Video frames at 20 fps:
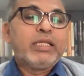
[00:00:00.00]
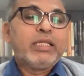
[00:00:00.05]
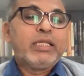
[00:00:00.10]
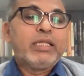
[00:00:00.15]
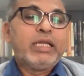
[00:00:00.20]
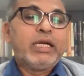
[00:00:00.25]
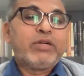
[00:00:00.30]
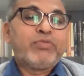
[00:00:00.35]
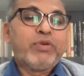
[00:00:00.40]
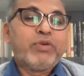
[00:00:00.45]

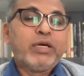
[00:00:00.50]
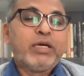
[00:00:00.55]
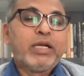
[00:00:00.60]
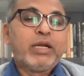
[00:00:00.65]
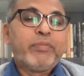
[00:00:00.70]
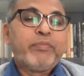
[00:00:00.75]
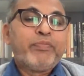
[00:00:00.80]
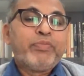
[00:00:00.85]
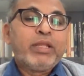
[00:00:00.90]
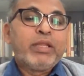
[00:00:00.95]
that
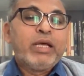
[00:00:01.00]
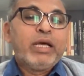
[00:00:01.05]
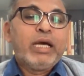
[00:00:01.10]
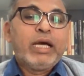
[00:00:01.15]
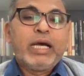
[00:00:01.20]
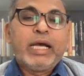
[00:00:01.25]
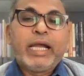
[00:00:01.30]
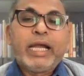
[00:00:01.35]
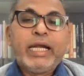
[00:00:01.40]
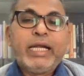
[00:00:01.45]
were
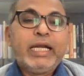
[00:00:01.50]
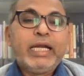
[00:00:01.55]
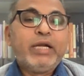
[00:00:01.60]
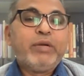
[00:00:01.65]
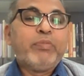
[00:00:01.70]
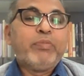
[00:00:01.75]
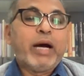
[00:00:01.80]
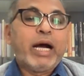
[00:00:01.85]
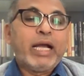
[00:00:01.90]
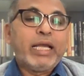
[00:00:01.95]

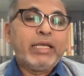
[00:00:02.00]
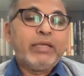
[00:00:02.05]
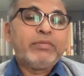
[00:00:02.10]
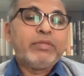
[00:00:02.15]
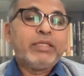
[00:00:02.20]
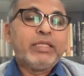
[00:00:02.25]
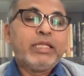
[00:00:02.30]
headed by